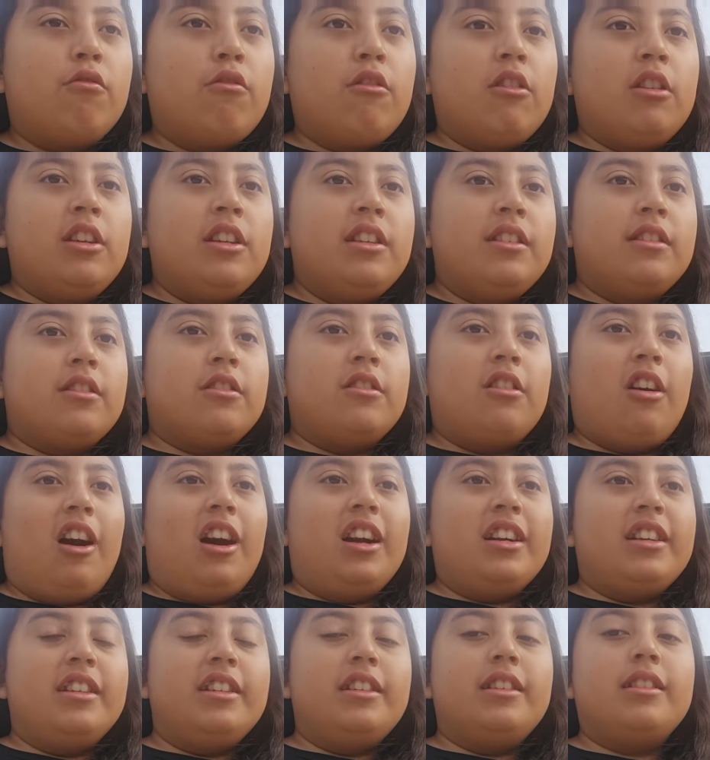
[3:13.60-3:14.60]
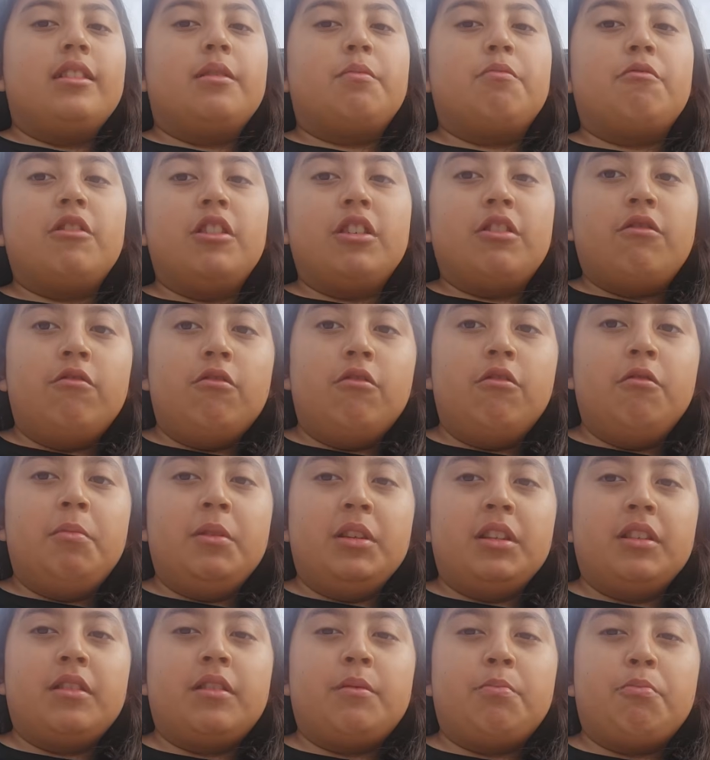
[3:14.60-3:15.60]
Gordy's locket is pretty
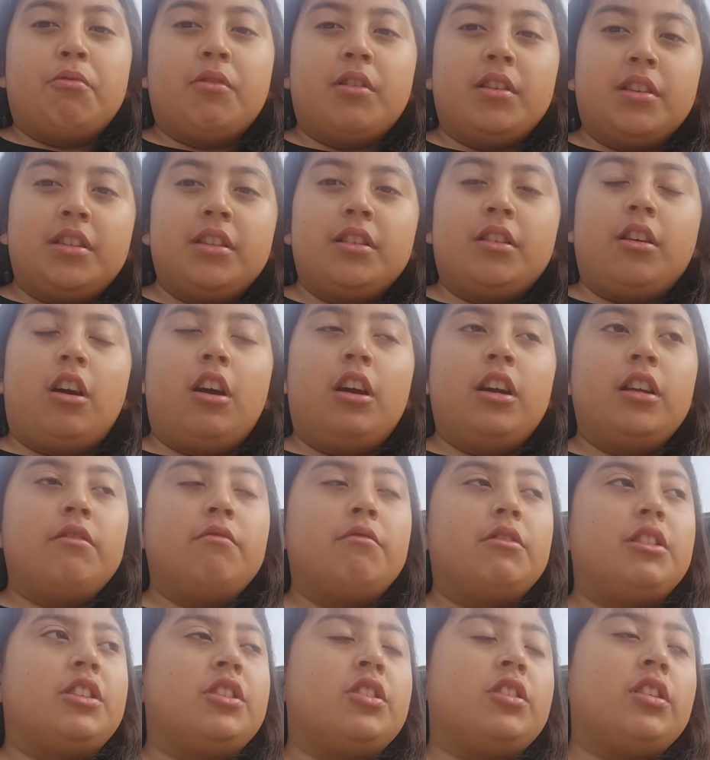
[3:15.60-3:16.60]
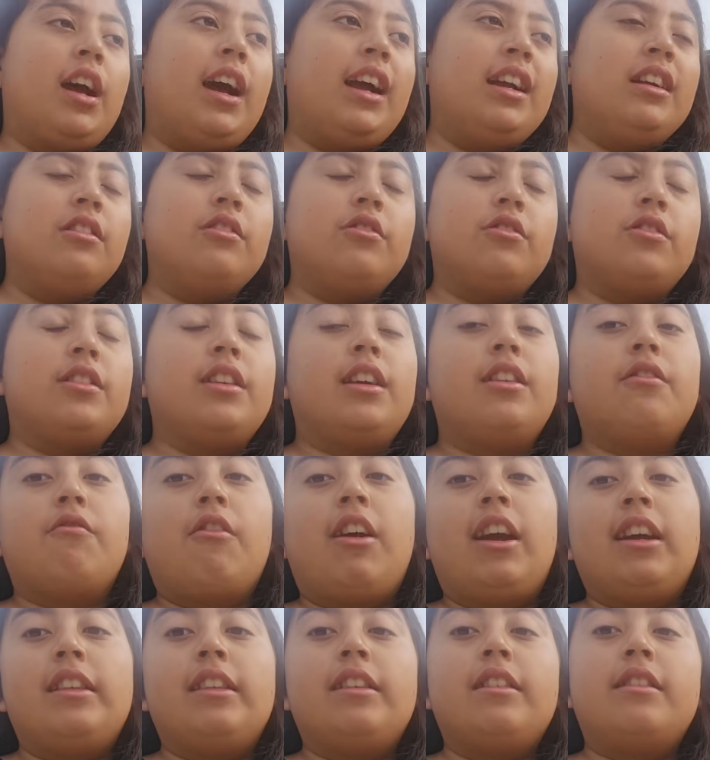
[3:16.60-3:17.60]
cool, but it's printed on, which I
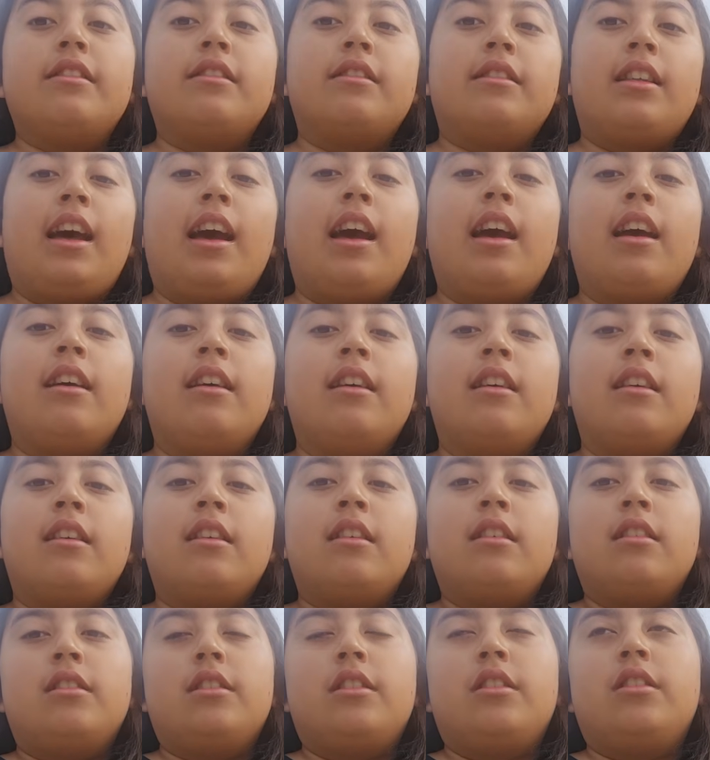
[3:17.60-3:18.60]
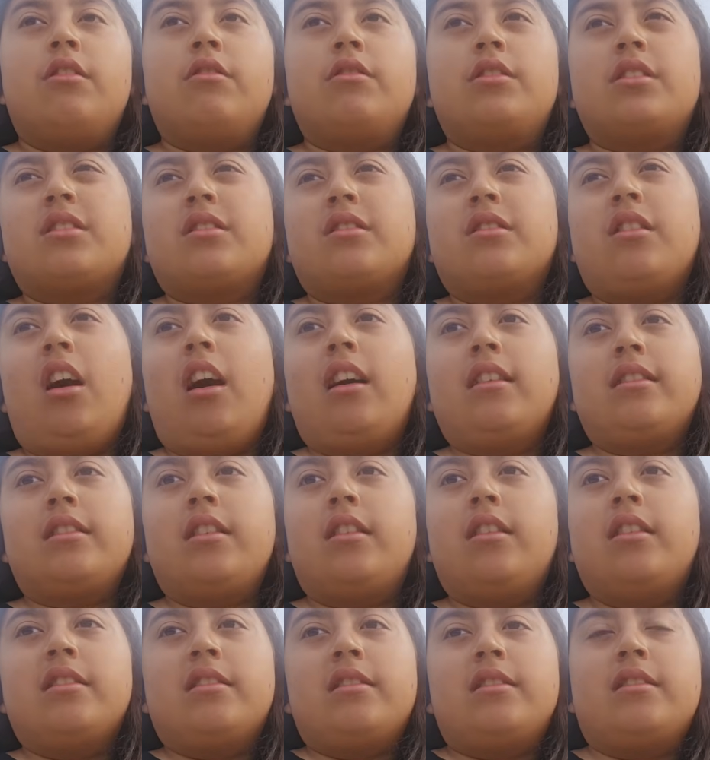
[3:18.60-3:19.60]
understand why they did that, to
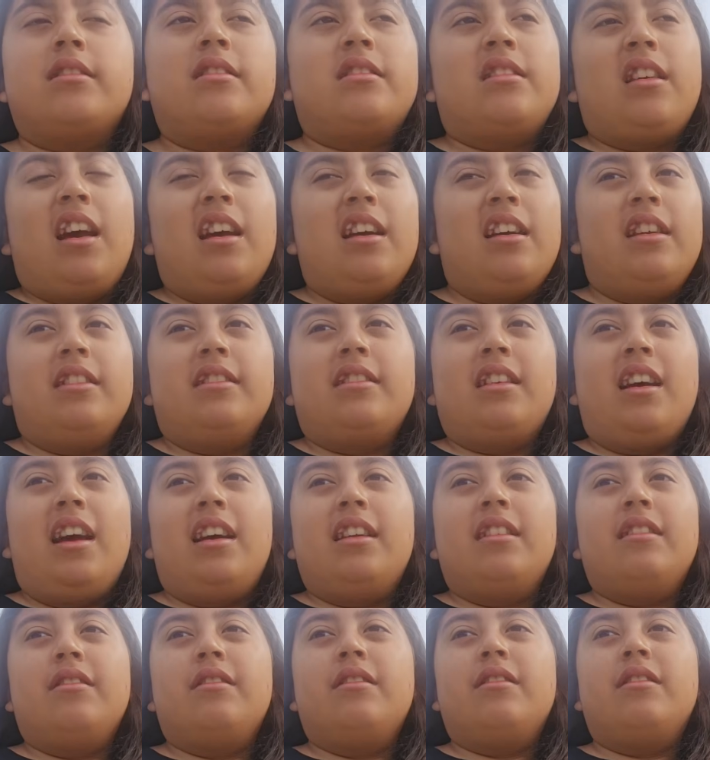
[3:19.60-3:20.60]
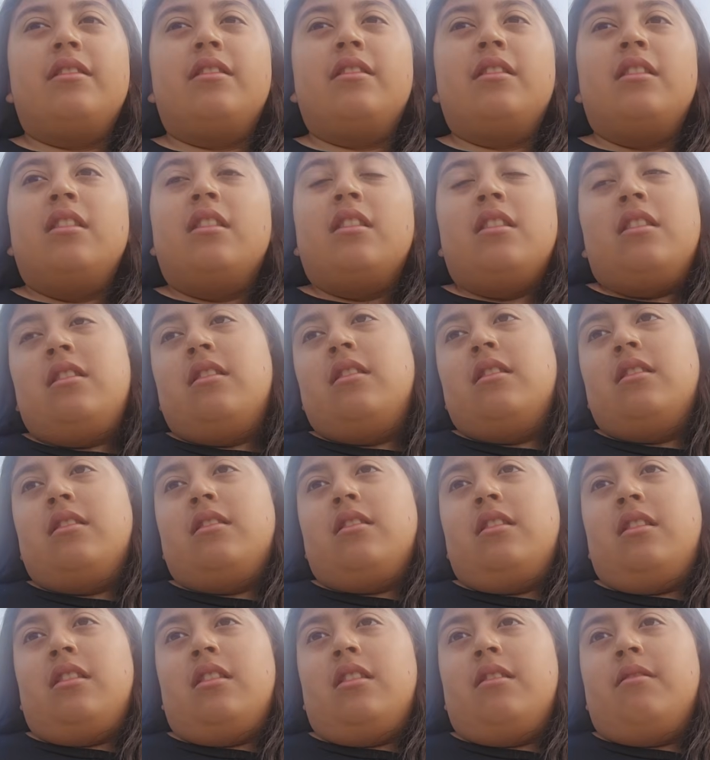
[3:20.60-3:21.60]
cost cuts, and
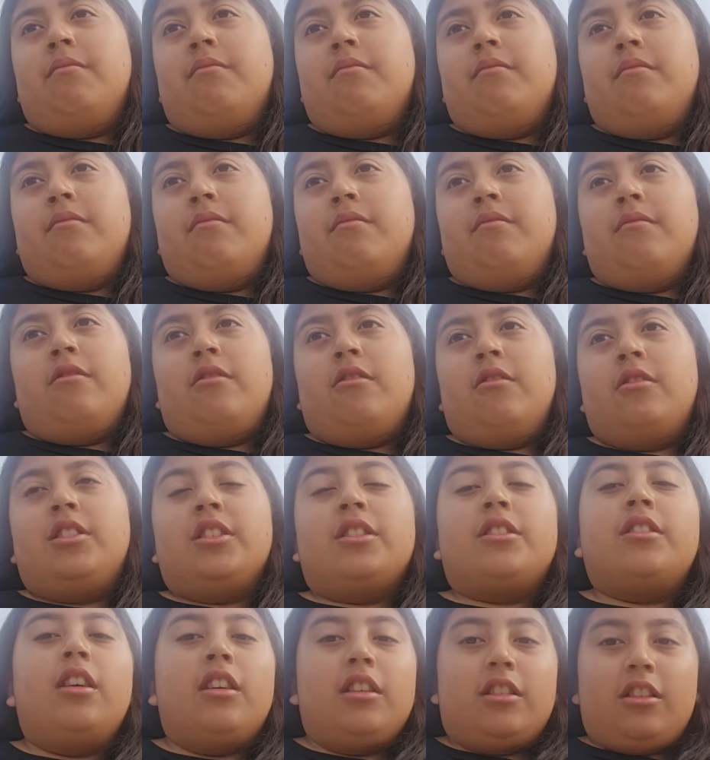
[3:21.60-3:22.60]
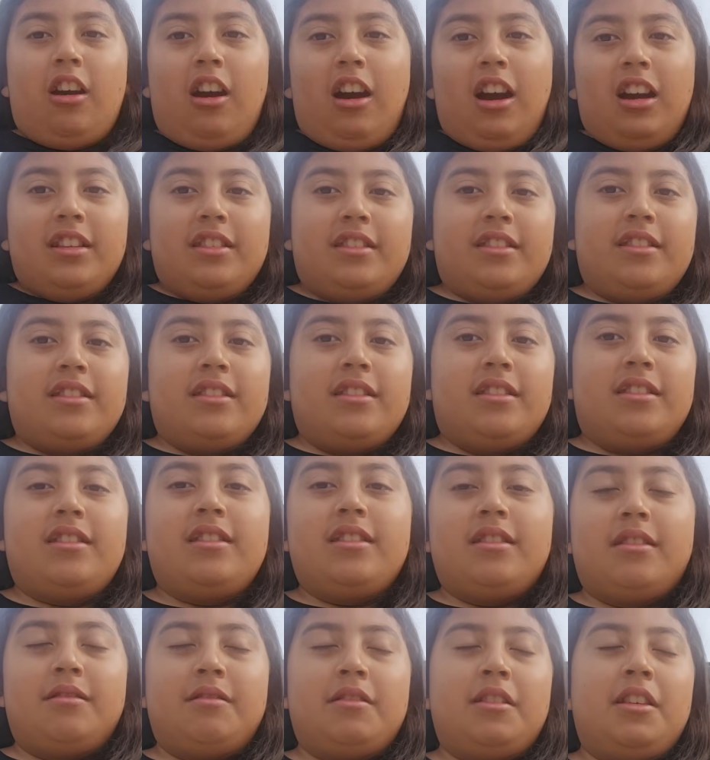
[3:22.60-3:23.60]
or to cut
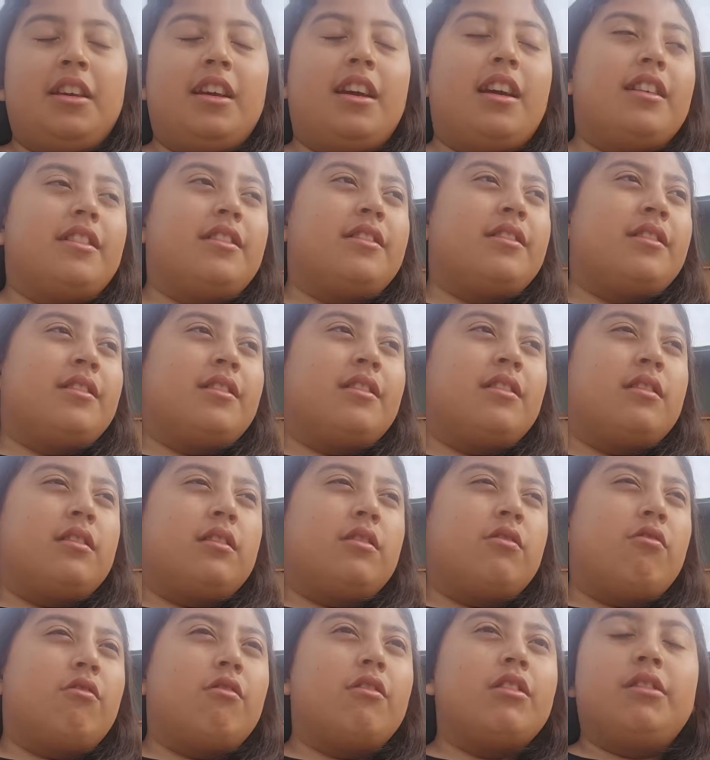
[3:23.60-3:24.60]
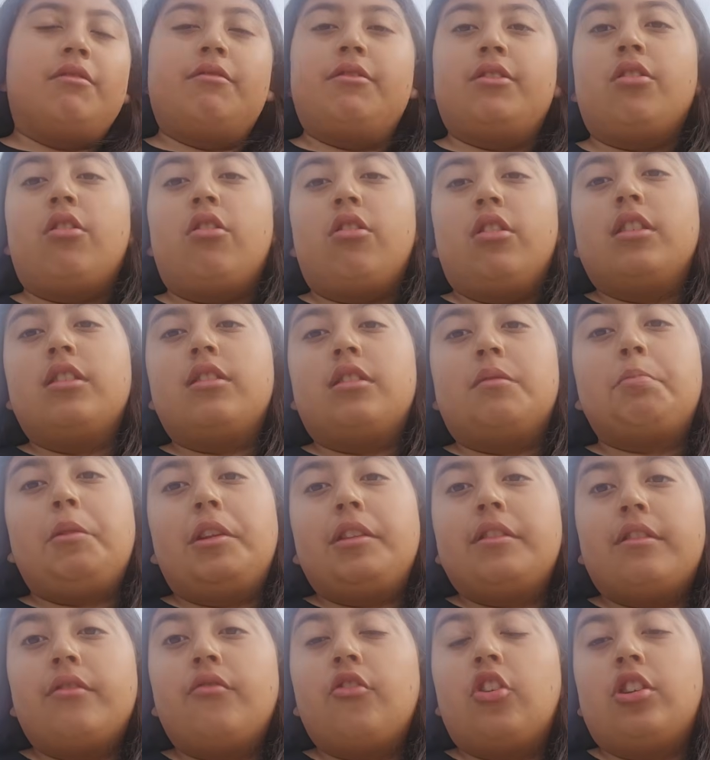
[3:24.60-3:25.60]
costs, and Gordy was already
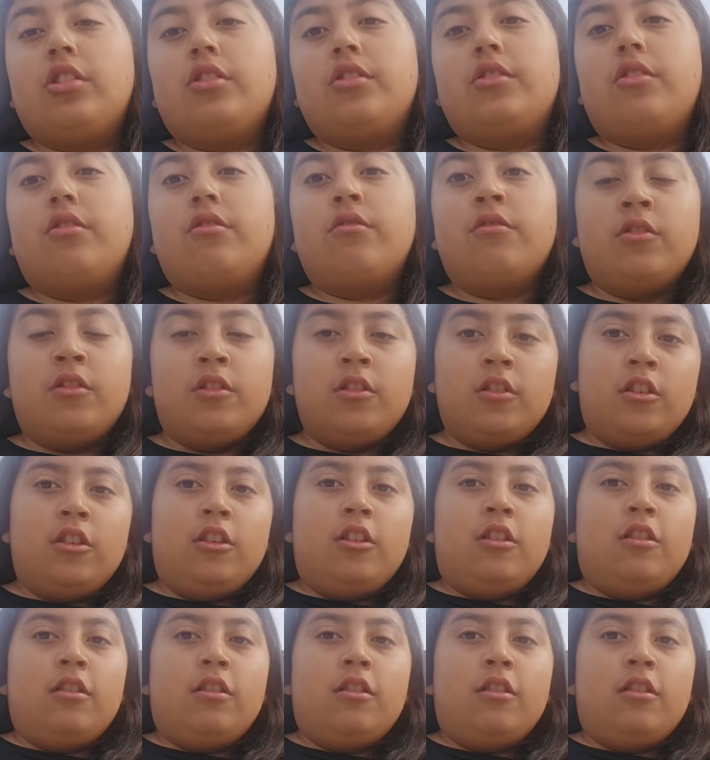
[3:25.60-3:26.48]
expensive on his own.